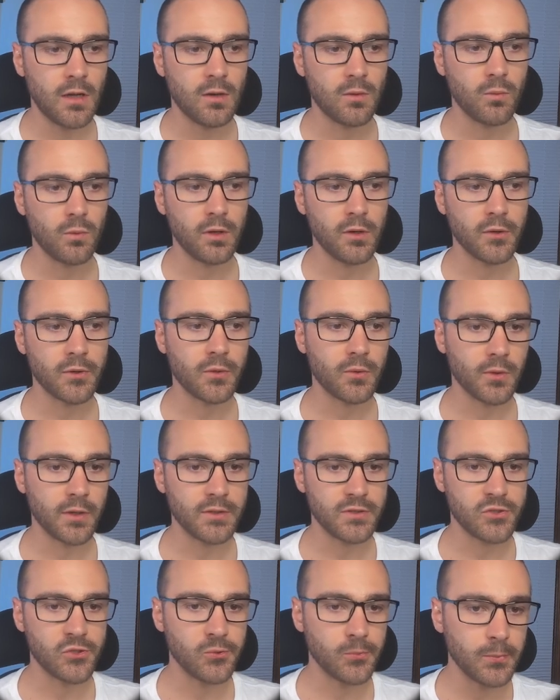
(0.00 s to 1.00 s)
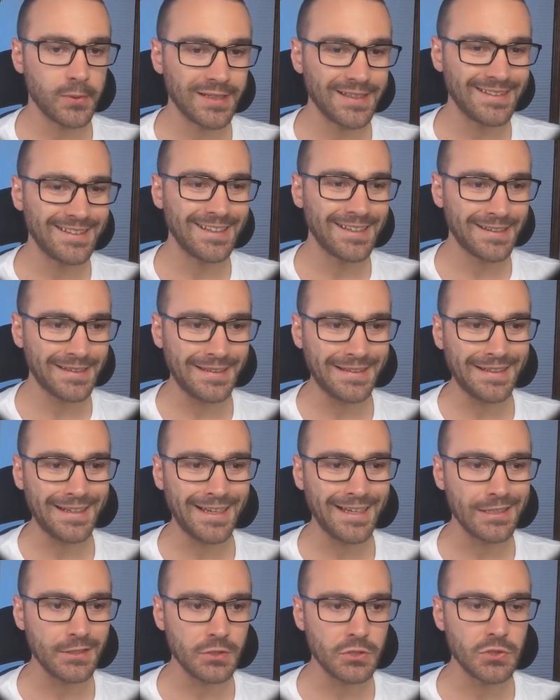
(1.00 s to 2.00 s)
we're going to begin
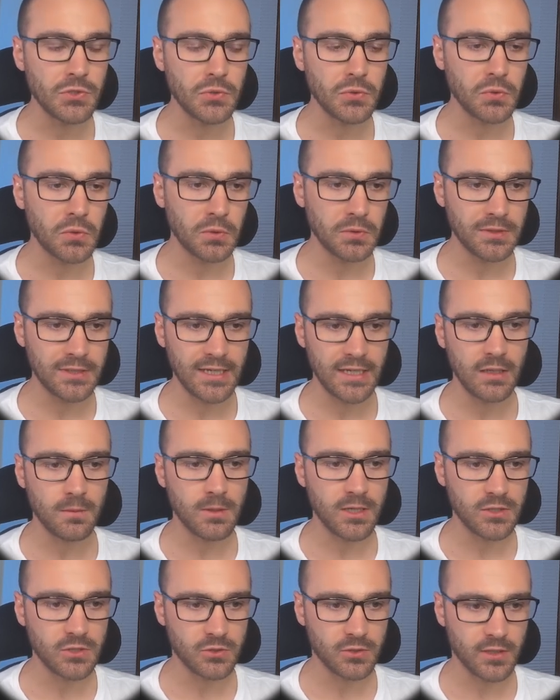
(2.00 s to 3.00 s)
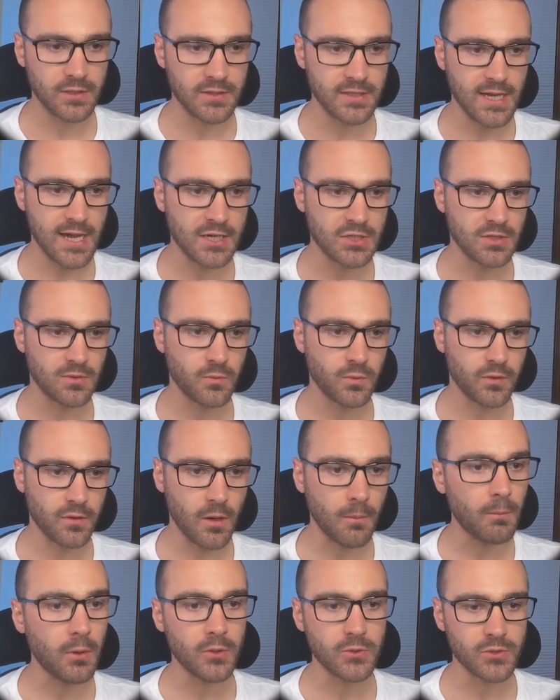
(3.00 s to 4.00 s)
a new database transaction with
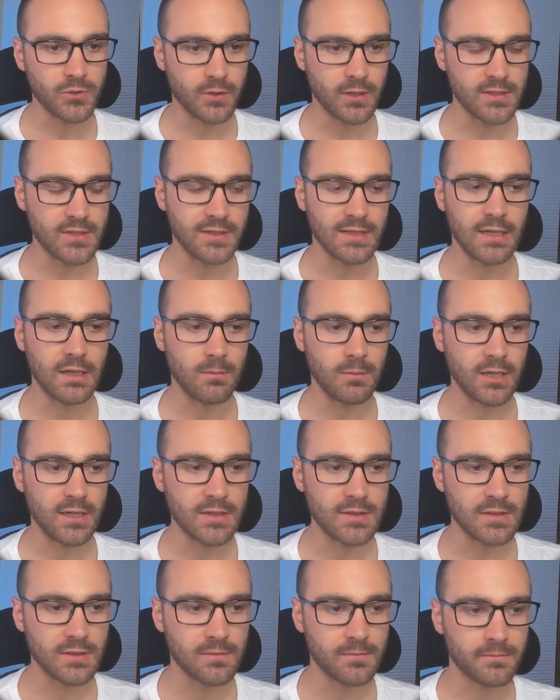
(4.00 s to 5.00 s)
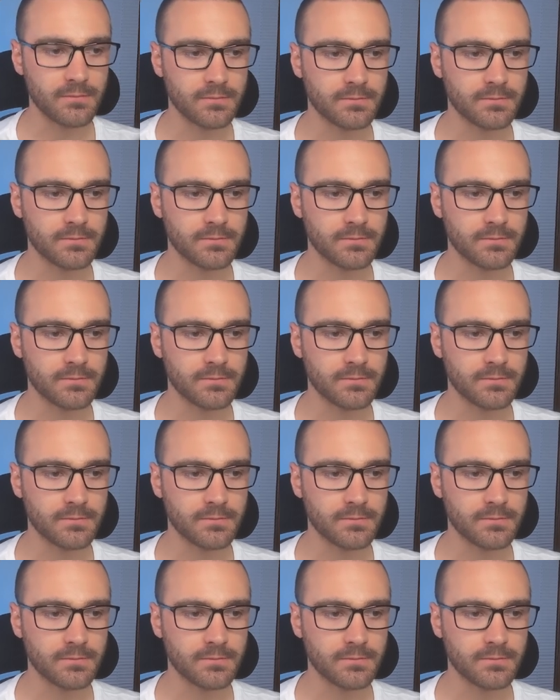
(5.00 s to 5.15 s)
our Postgres database.